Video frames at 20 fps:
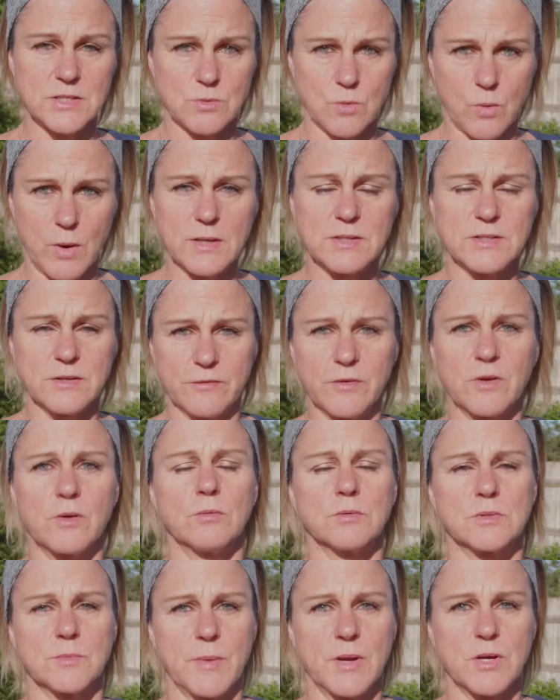It's quite
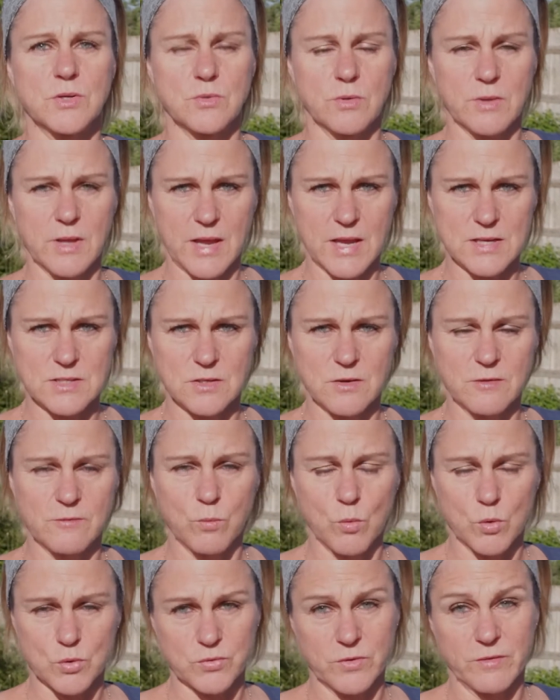difficult to make sure they get enough
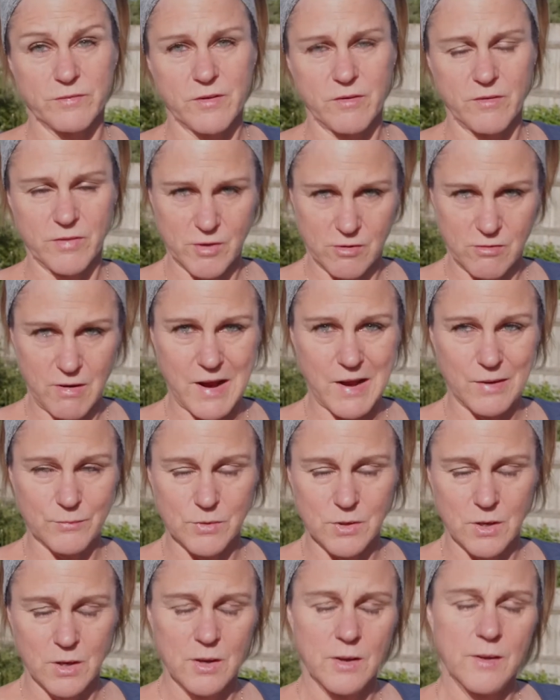water if they're in the
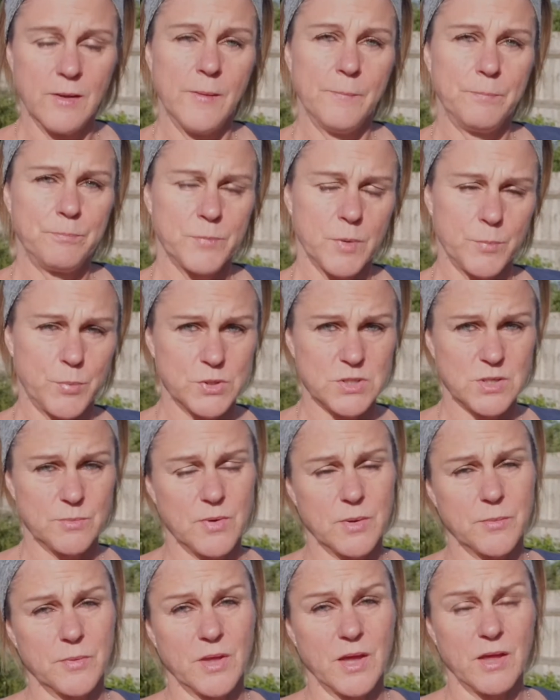ground. But putting
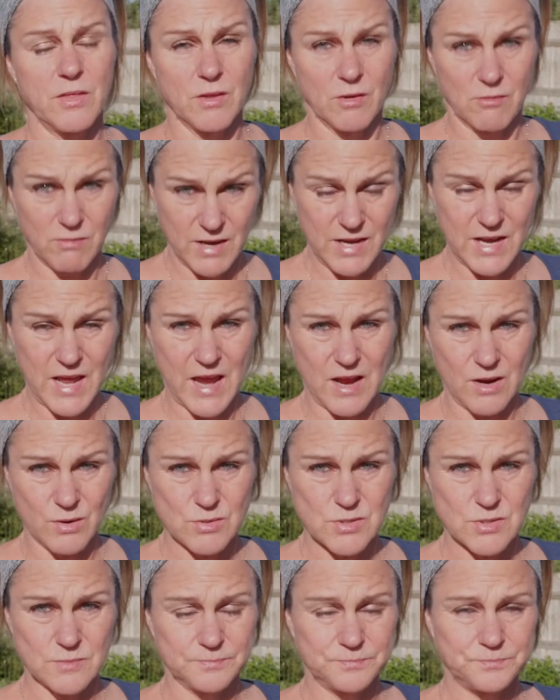them in the
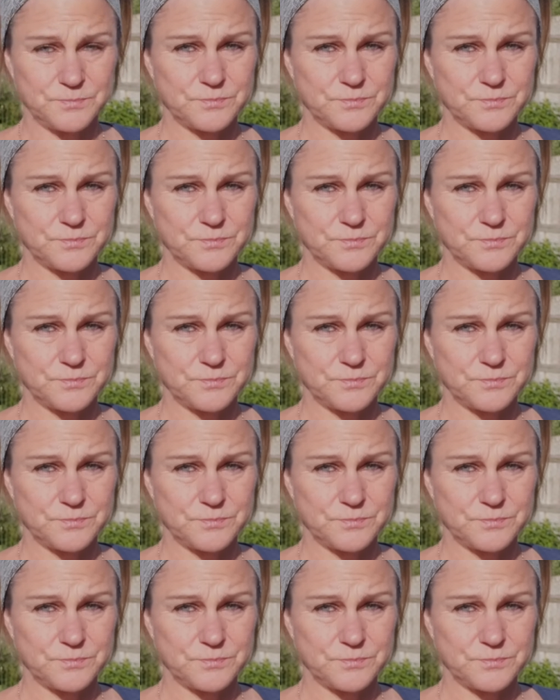greenhouse,